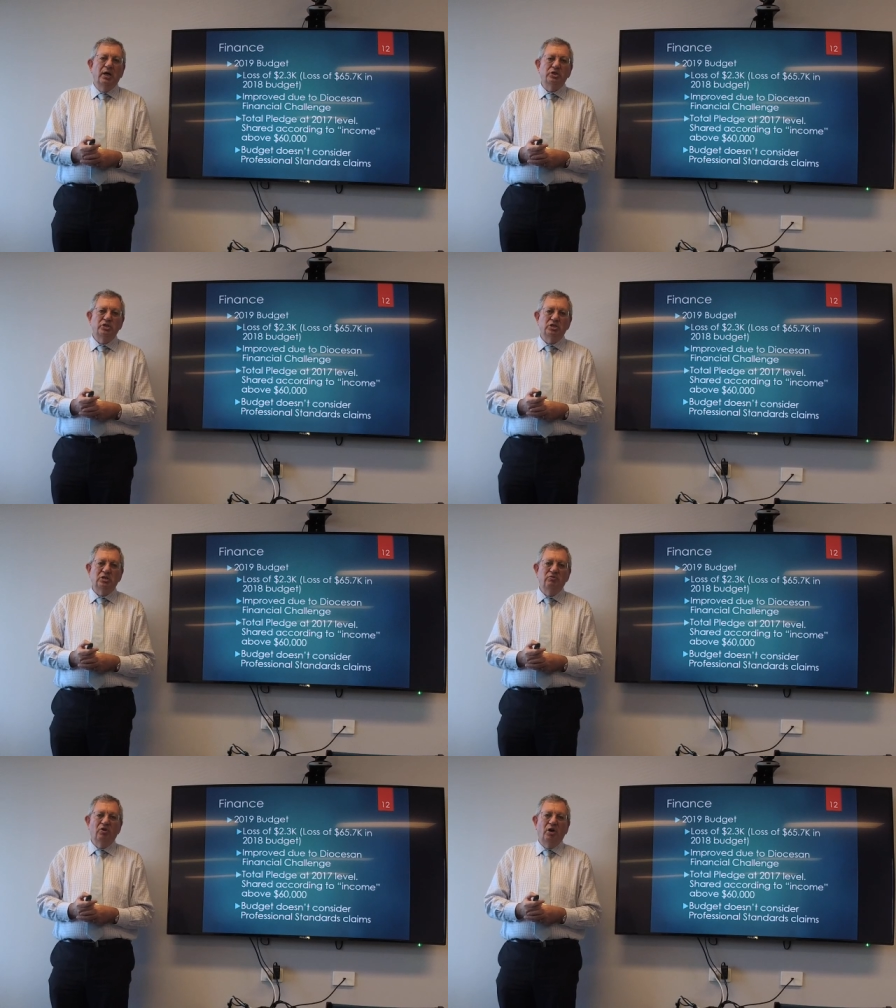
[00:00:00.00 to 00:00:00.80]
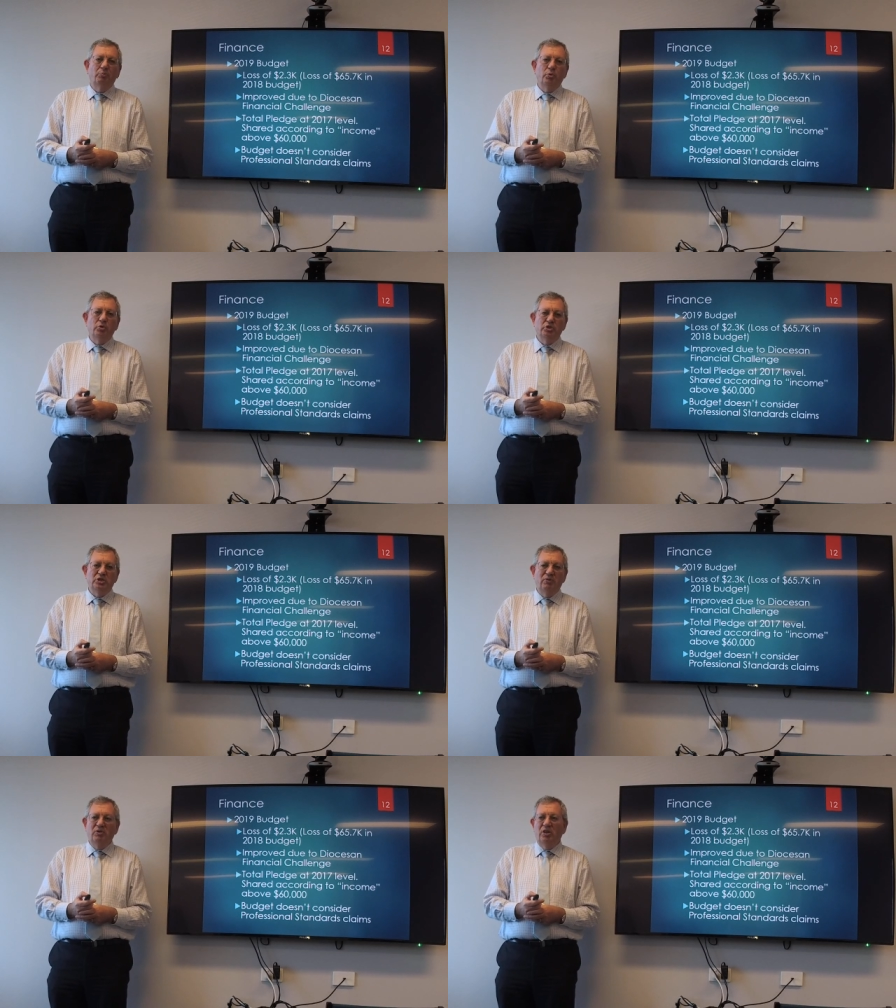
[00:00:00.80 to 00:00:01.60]
a
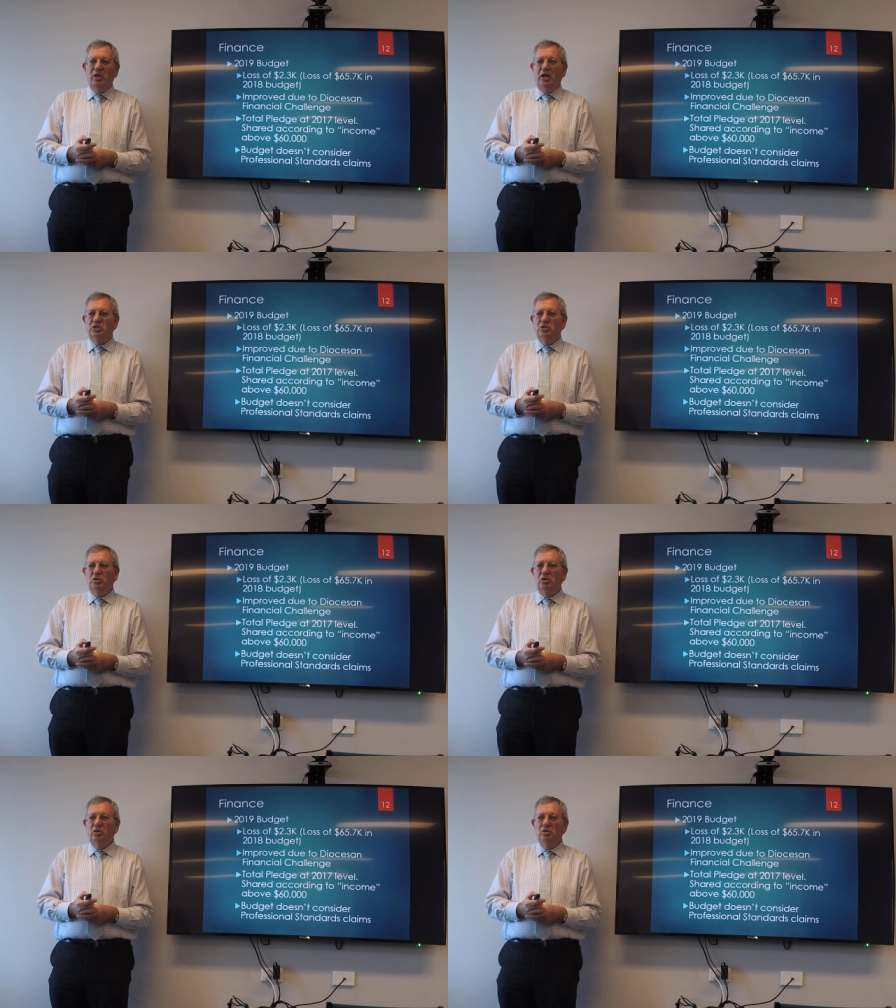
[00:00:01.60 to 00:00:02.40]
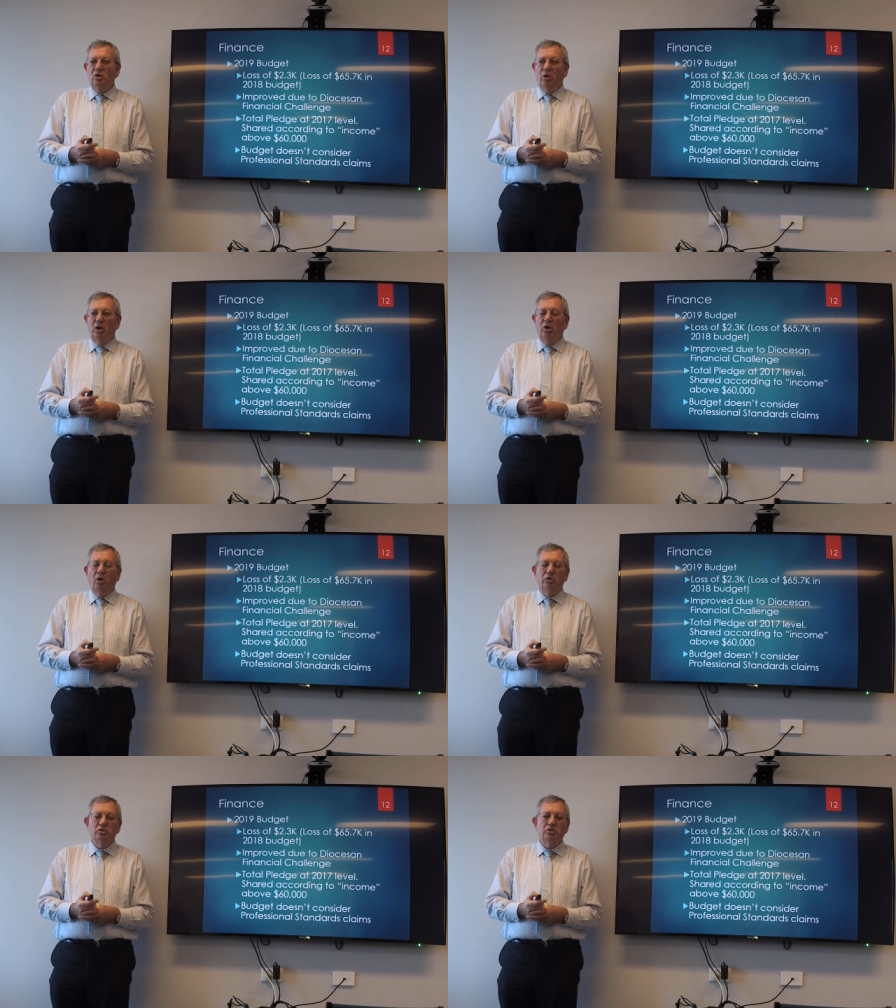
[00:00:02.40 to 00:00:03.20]
$65,700
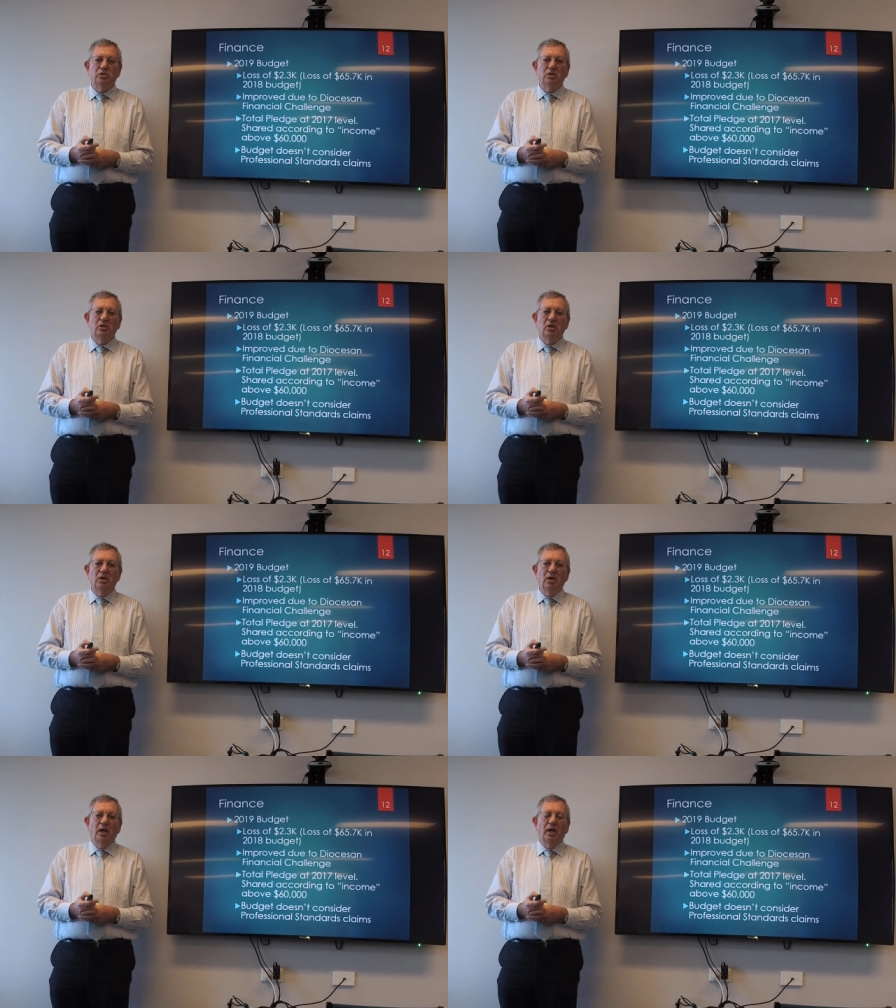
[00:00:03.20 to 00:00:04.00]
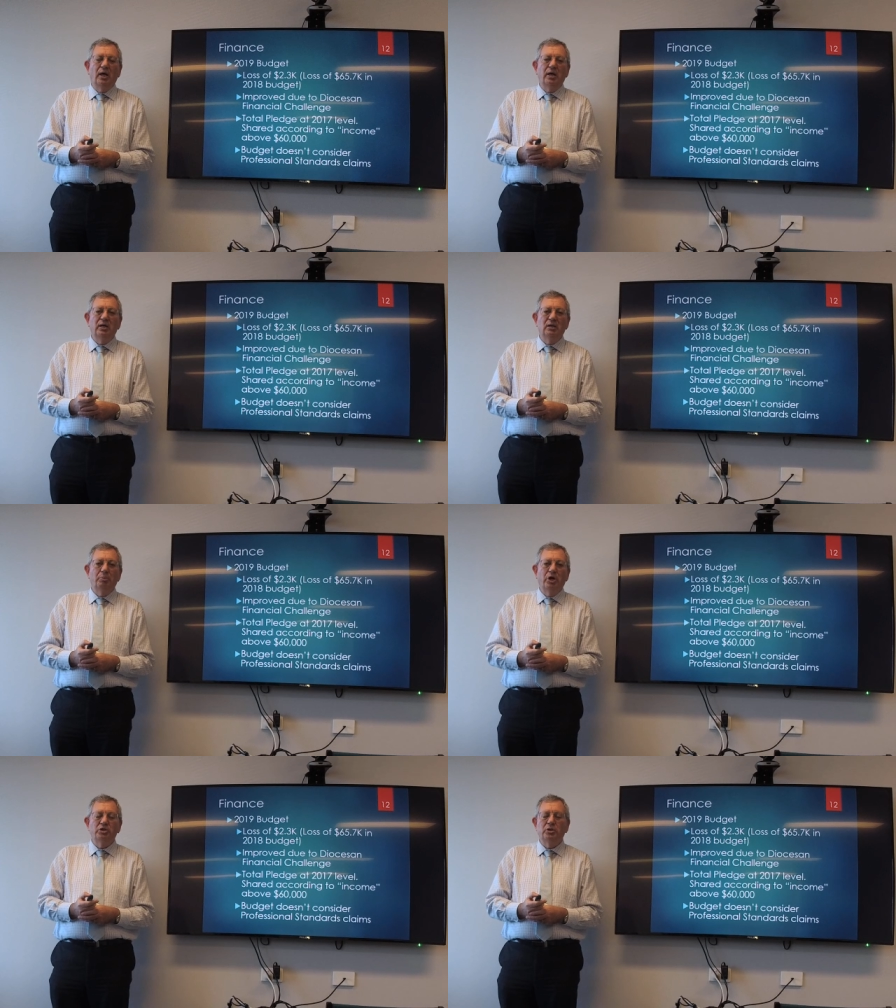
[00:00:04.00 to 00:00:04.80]
loss in the
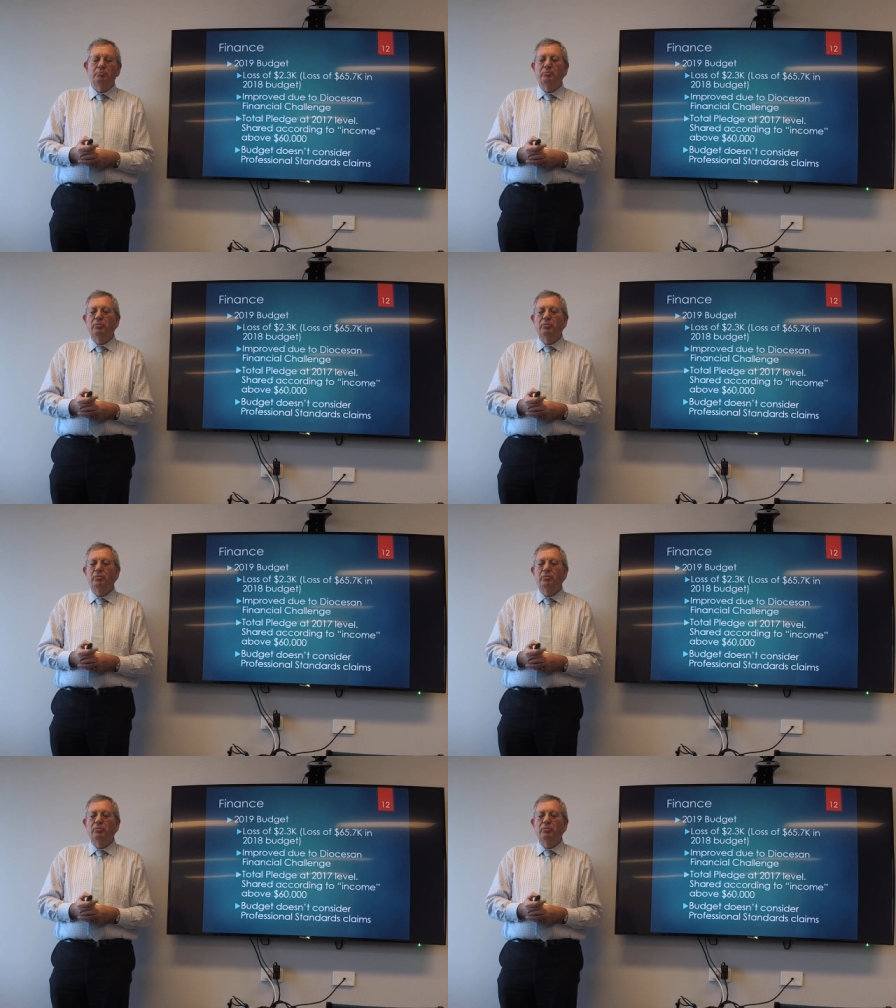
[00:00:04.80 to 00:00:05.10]
budget.